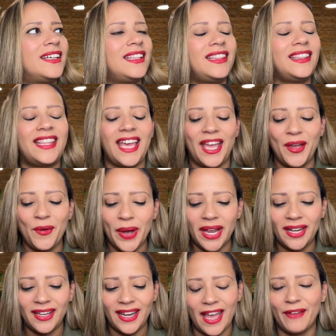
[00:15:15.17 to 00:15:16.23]
They
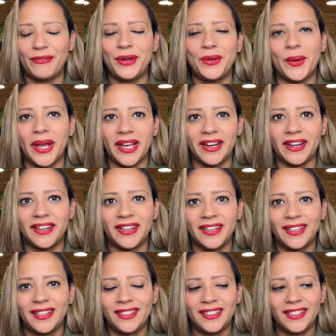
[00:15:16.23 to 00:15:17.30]
went everywhere.
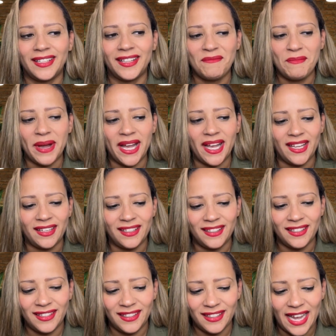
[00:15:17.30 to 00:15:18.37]
But
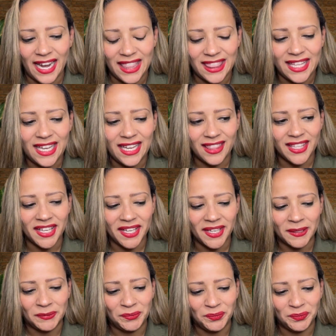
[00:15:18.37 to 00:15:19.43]
I think
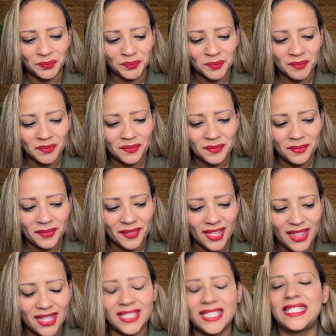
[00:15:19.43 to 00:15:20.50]
the
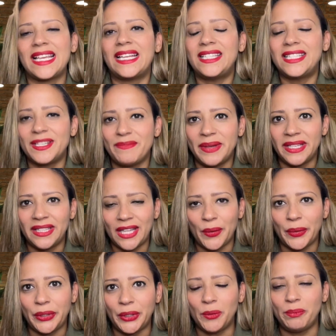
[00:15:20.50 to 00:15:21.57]
sentiment that
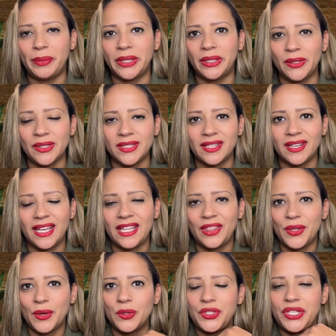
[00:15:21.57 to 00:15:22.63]
we all built in
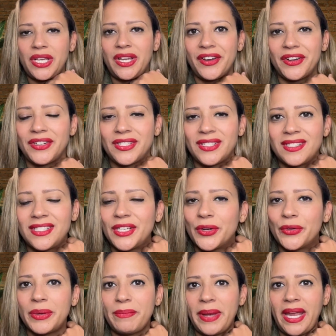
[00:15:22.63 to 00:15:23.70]
those years still
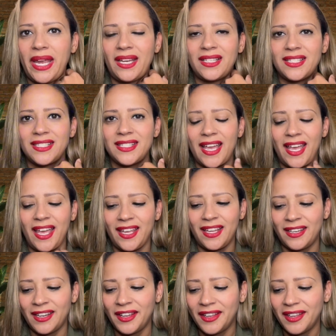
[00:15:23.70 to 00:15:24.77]
remains.
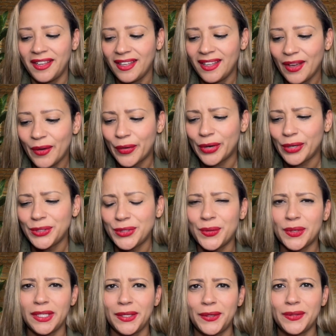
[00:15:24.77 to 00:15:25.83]
And we're all so
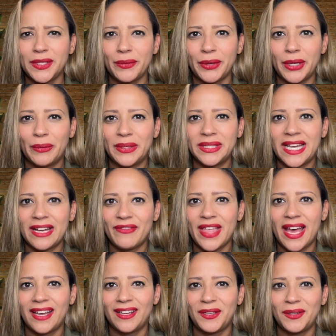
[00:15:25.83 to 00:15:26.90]
close, and we always have
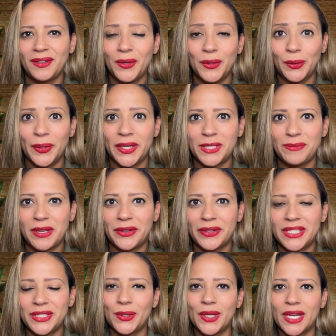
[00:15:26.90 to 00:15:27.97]
that Hulu
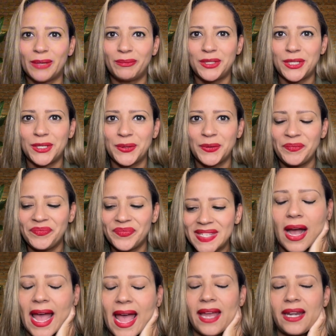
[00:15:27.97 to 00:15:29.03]
experience to look up to.
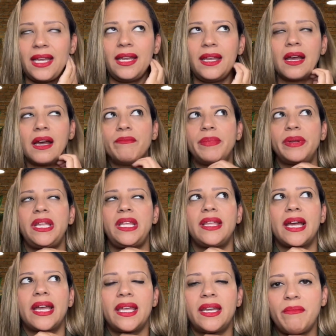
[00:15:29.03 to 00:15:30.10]
Any company
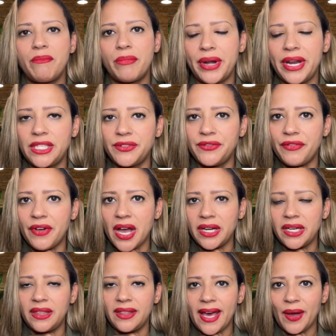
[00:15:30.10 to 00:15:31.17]
that can embrace fun
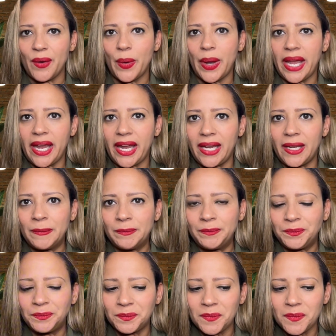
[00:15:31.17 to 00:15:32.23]
in that way
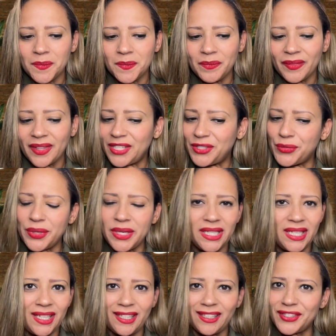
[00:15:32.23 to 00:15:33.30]
is
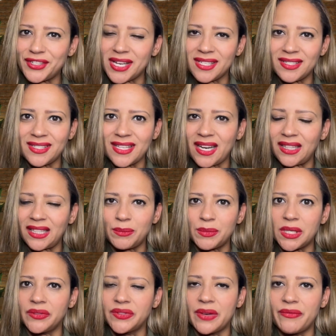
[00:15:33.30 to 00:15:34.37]
really just setting
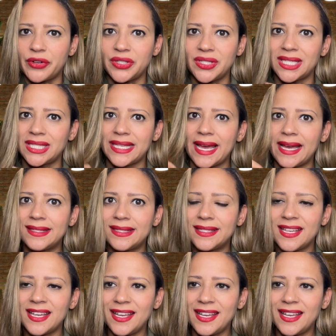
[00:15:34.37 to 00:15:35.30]
themselves up for success.